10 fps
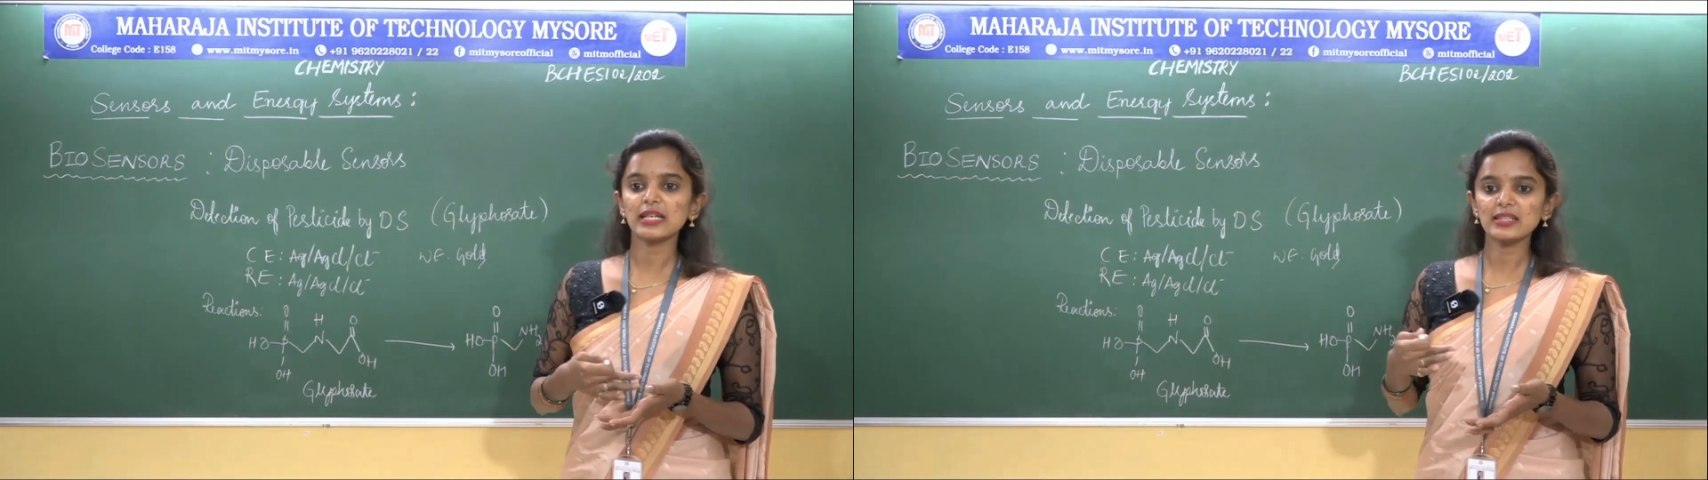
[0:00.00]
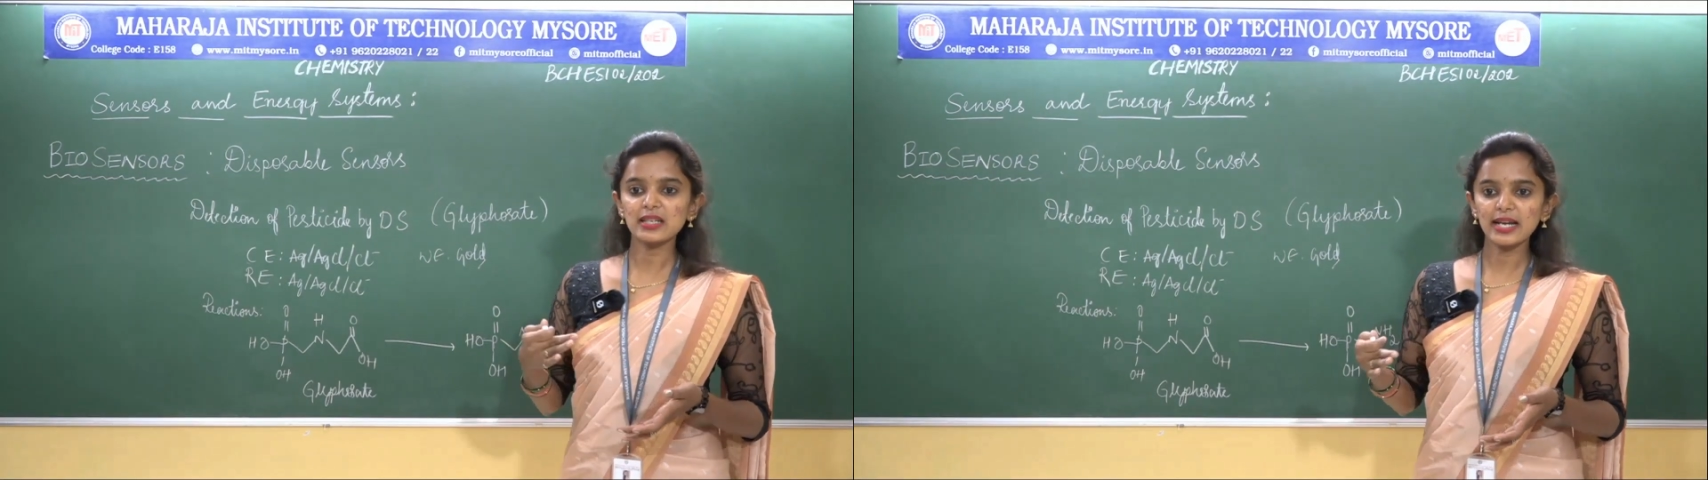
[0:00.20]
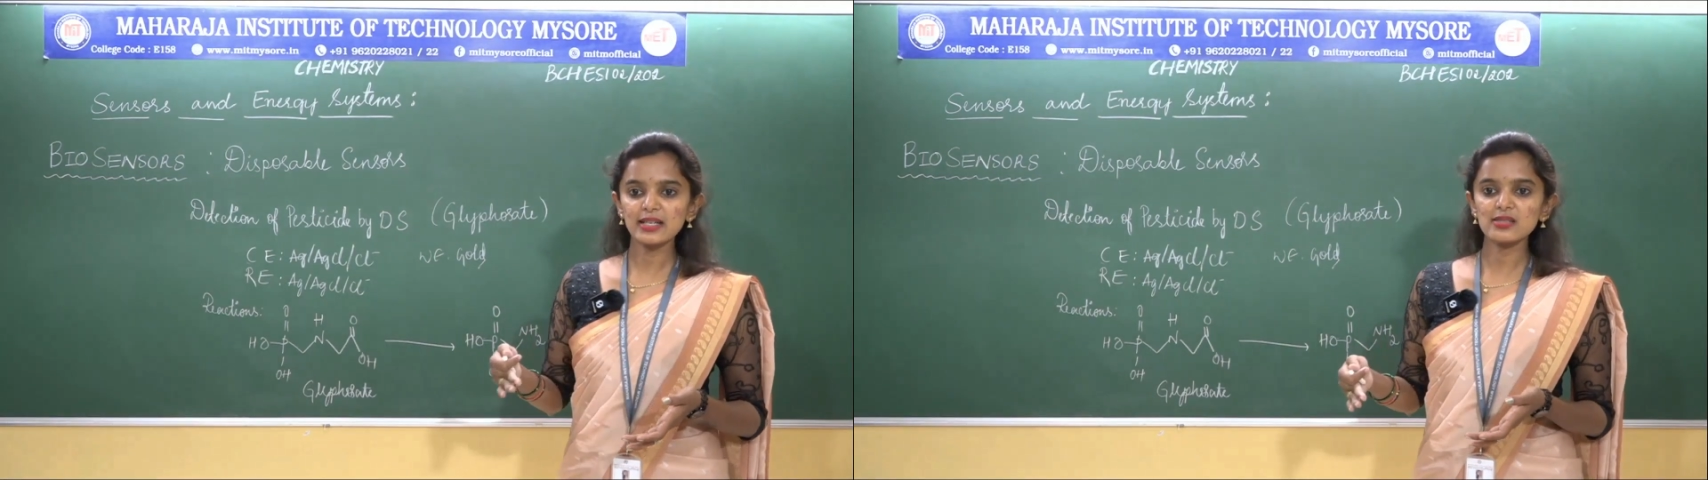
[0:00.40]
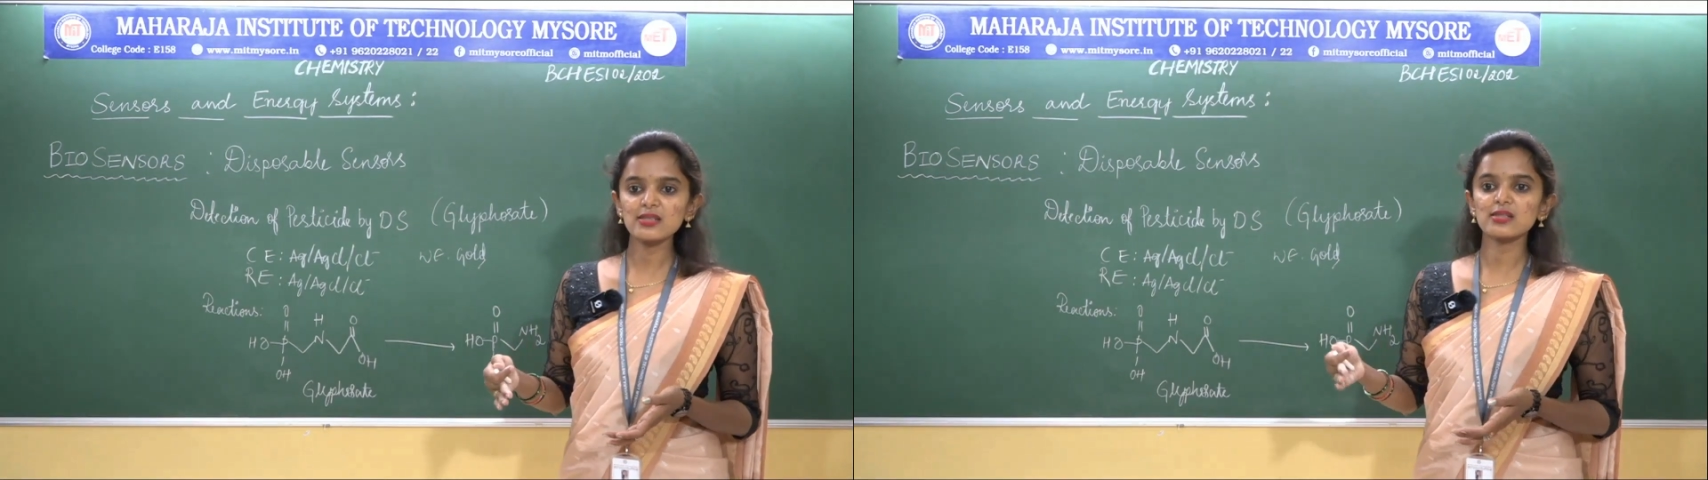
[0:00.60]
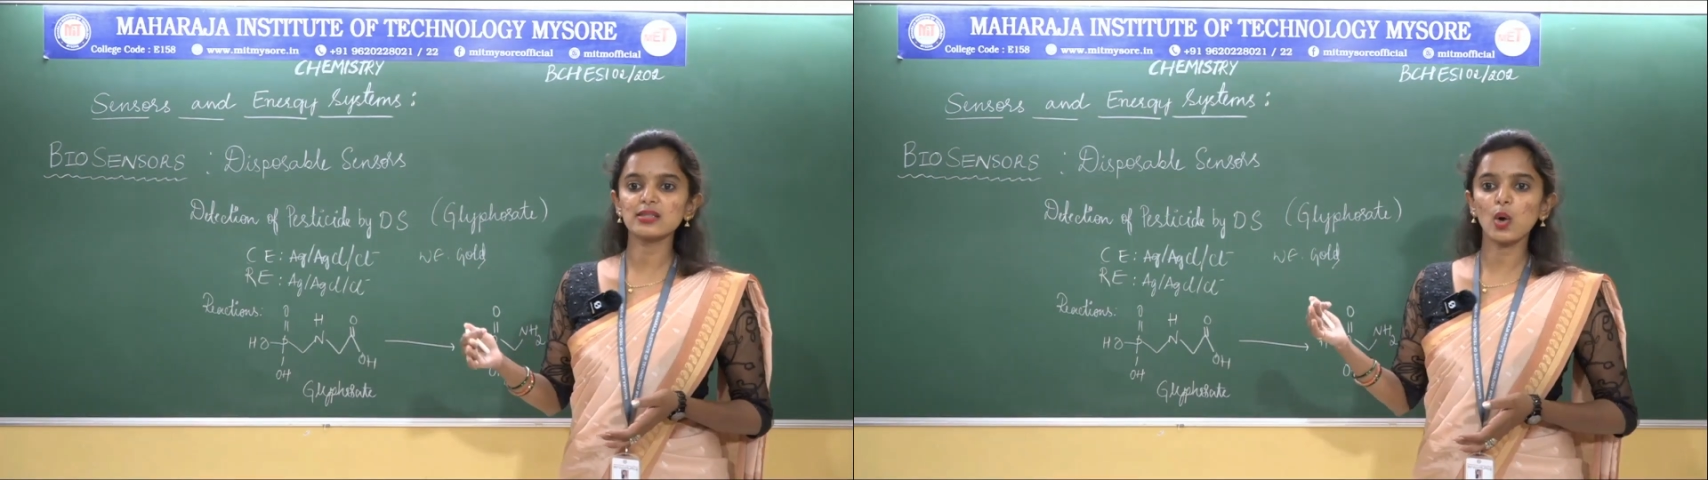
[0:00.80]

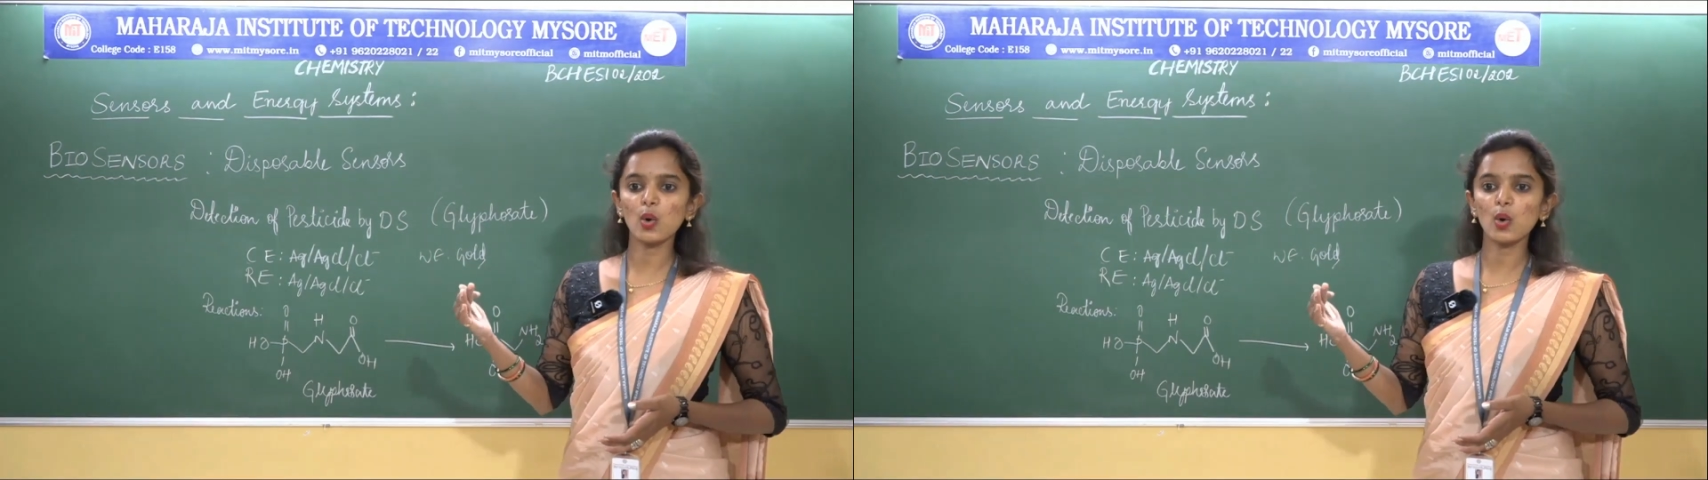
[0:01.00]
catalyzes the